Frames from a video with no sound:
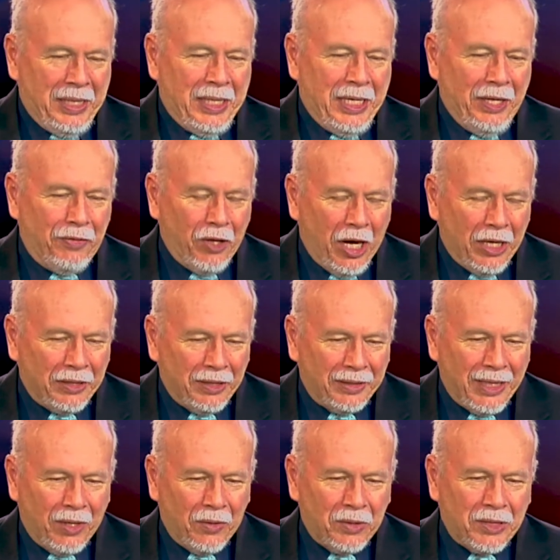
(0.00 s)
He thought
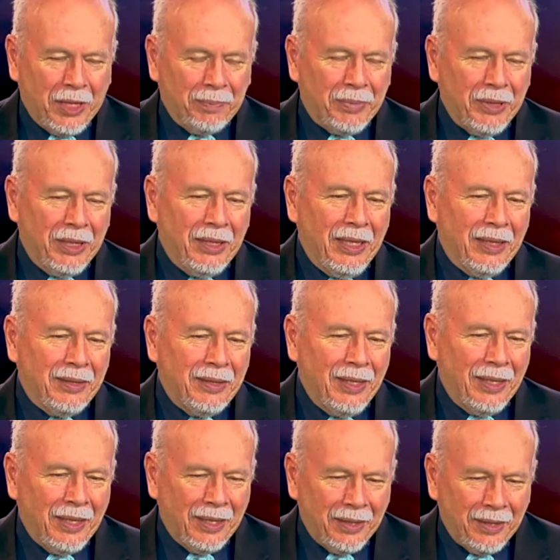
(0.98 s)
that there was something that
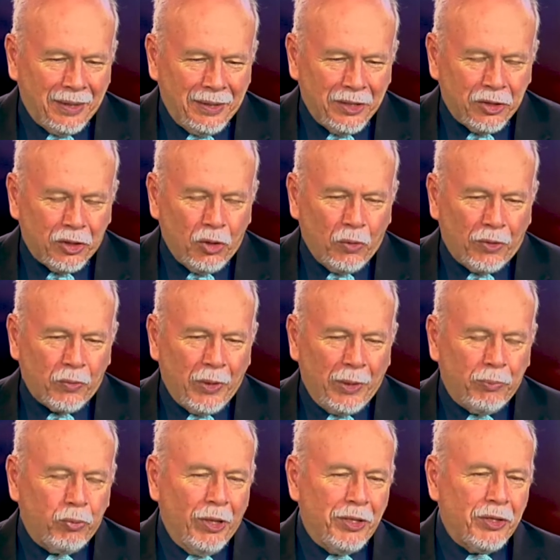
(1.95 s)
these two or
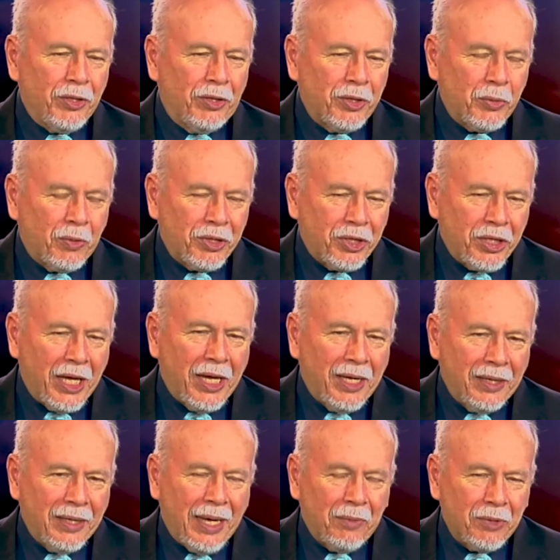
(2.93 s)
three preachers were
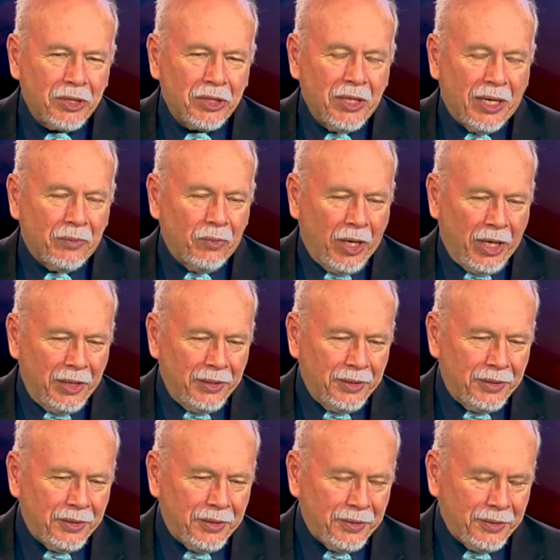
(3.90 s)
saying that was not
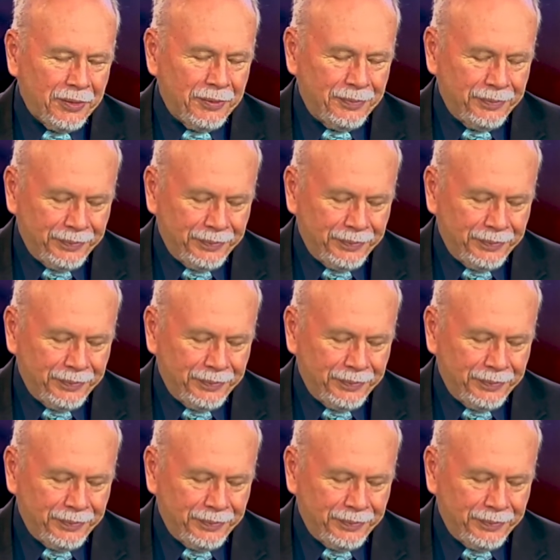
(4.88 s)
right.